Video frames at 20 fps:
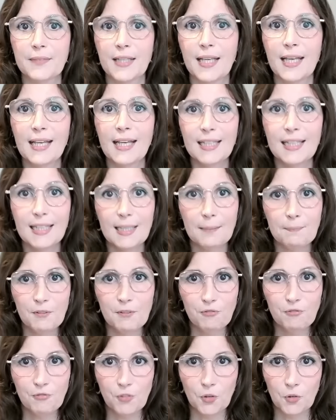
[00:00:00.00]
Keep it
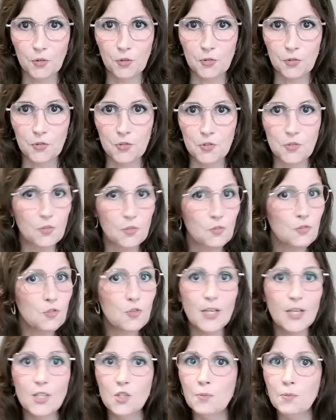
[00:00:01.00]
focused. Don't
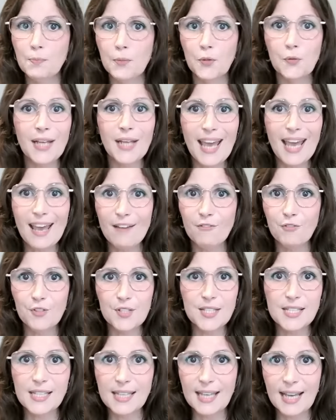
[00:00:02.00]
try to build every
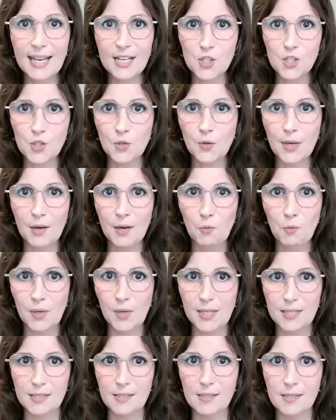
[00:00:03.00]
schedule at
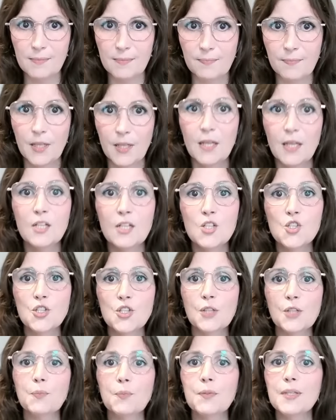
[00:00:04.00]
once. Start
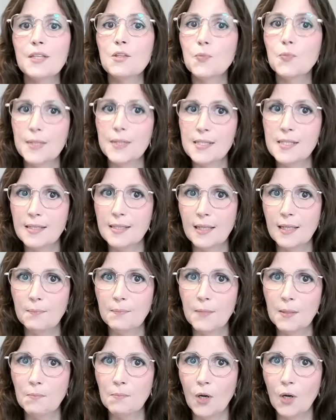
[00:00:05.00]
with a
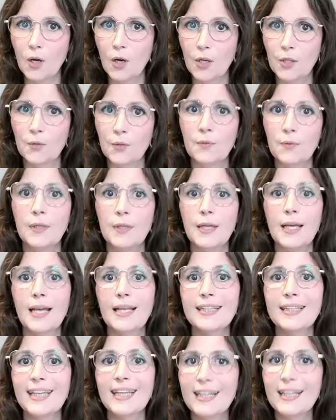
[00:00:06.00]
three-statement model
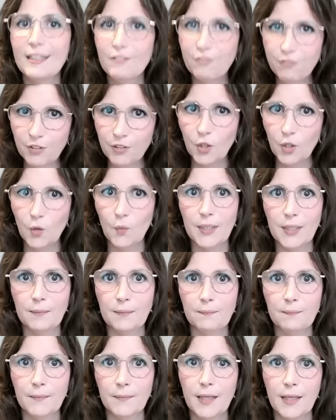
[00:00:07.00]
and get it flowing.
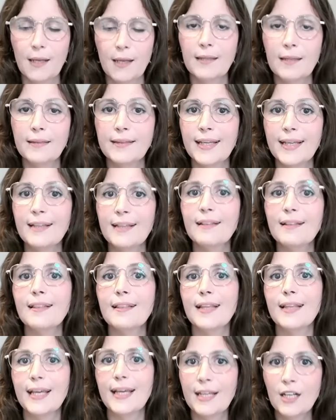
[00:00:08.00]
Then
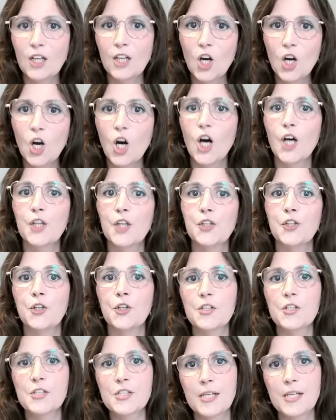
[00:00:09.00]
layer on your
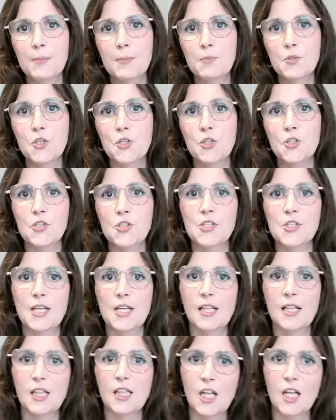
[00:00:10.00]
assumptions
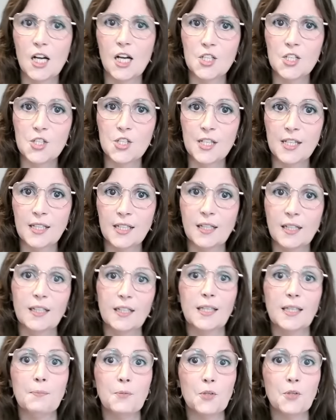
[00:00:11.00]
and logic.
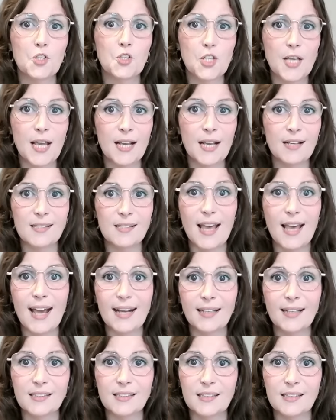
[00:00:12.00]
Keep your checks
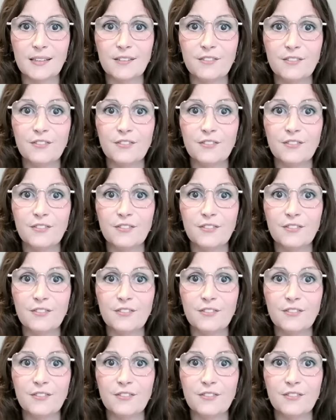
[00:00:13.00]
active.